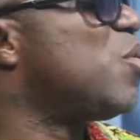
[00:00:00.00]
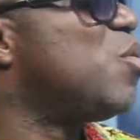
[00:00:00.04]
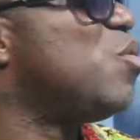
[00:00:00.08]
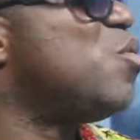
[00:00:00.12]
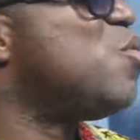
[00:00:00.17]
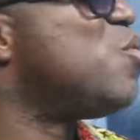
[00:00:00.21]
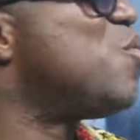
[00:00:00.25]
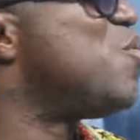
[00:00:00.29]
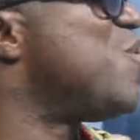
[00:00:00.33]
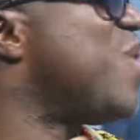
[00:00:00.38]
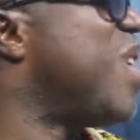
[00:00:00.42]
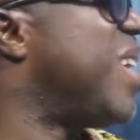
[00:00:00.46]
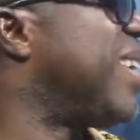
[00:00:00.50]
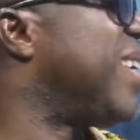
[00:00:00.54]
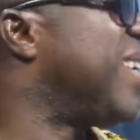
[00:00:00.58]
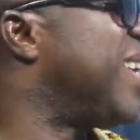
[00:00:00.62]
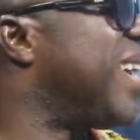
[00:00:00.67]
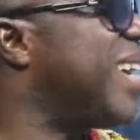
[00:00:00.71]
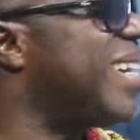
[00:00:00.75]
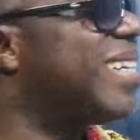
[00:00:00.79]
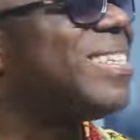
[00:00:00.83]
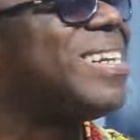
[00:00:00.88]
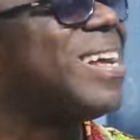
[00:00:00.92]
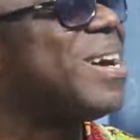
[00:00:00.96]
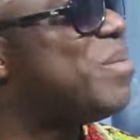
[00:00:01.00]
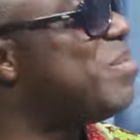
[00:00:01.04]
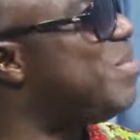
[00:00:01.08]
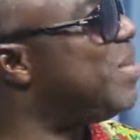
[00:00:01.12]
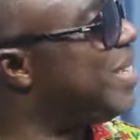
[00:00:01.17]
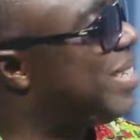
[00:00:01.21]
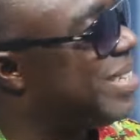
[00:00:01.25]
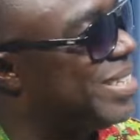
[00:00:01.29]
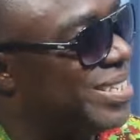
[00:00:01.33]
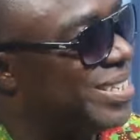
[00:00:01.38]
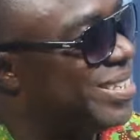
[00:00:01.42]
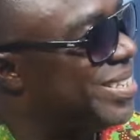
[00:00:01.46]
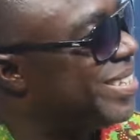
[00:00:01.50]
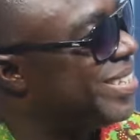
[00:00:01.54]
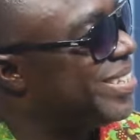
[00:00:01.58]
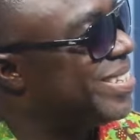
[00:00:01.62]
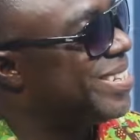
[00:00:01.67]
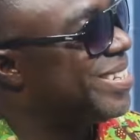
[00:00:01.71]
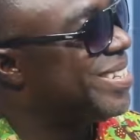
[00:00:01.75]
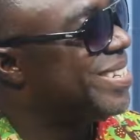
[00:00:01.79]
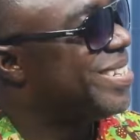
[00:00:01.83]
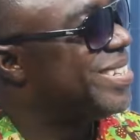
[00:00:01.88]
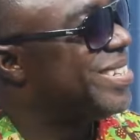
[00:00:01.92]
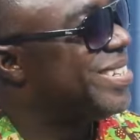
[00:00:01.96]
guru and not diabetes.
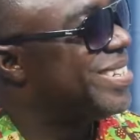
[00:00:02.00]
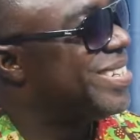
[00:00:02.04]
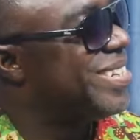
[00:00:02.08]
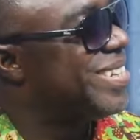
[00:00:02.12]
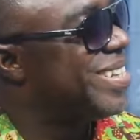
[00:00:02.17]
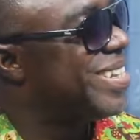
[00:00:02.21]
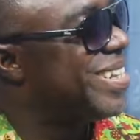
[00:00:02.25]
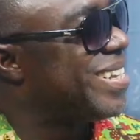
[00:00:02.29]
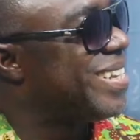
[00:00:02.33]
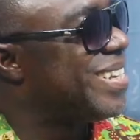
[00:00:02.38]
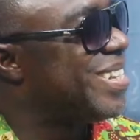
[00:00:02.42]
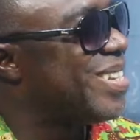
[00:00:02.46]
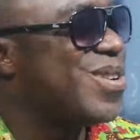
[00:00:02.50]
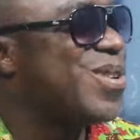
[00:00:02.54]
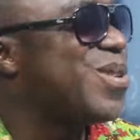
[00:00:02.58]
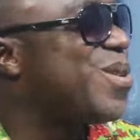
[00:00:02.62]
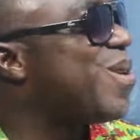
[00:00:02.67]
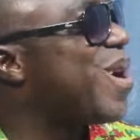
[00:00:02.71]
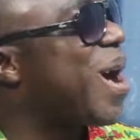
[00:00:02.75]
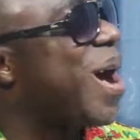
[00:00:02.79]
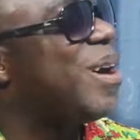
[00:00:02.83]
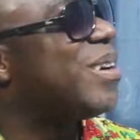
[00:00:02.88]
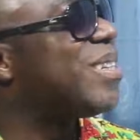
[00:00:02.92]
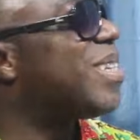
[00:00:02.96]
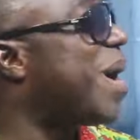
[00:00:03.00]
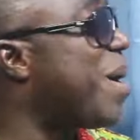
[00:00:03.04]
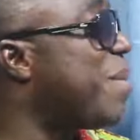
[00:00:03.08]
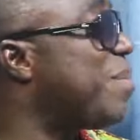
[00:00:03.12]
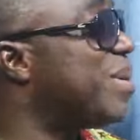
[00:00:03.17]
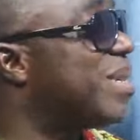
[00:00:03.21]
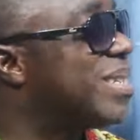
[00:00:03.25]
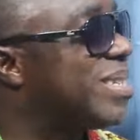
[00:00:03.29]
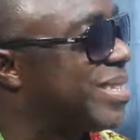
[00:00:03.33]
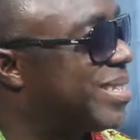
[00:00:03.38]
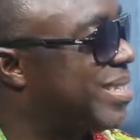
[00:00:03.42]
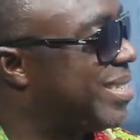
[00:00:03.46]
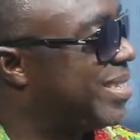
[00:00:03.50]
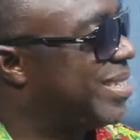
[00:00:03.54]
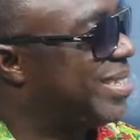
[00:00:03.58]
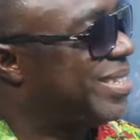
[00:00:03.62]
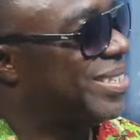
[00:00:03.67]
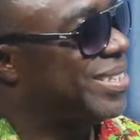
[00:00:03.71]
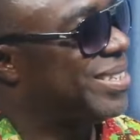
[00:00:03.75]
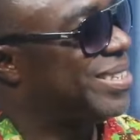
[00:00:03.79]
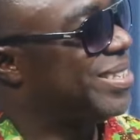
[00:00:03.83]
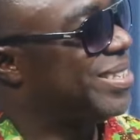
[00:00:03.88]
You don't know how it happens.